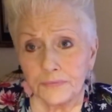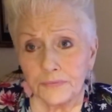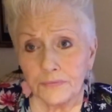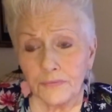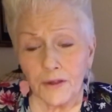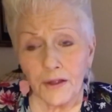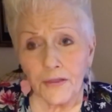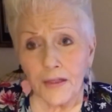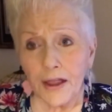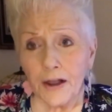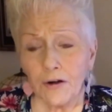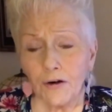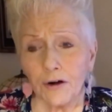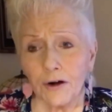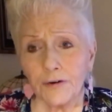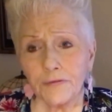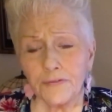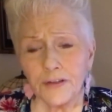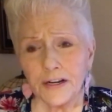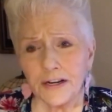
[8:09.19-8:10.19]
than they are
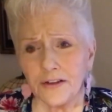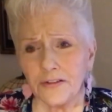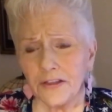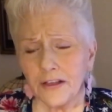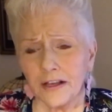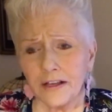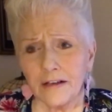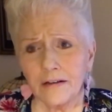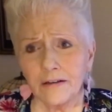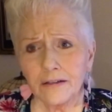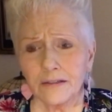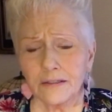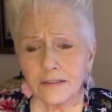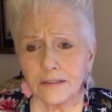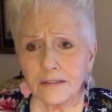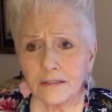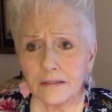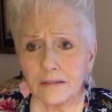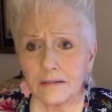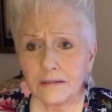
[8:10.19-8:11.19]
of anything else.